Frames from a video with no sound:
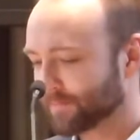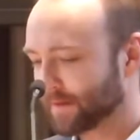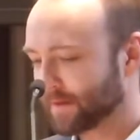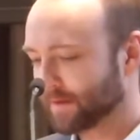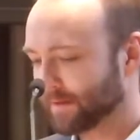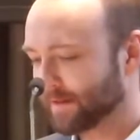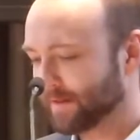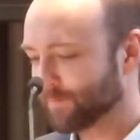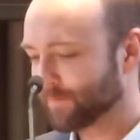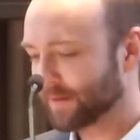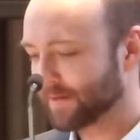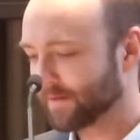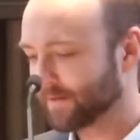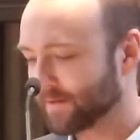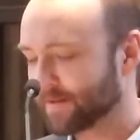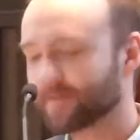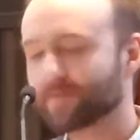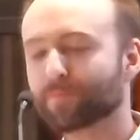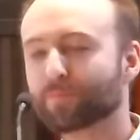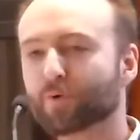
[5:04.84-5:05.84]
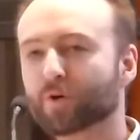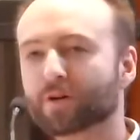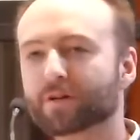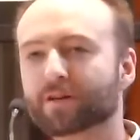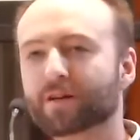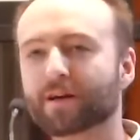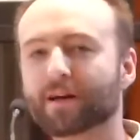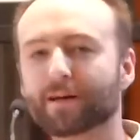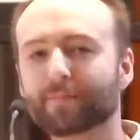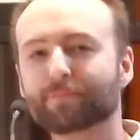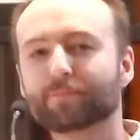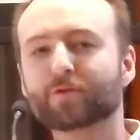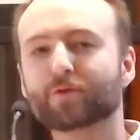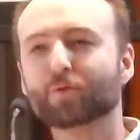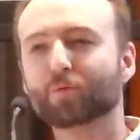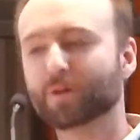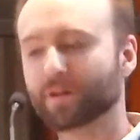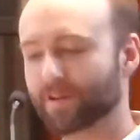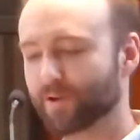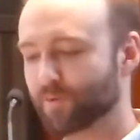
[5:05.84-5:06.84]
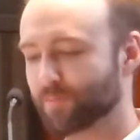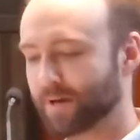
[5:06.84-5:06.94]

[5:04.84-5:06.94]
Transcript: and leave myself more time to win you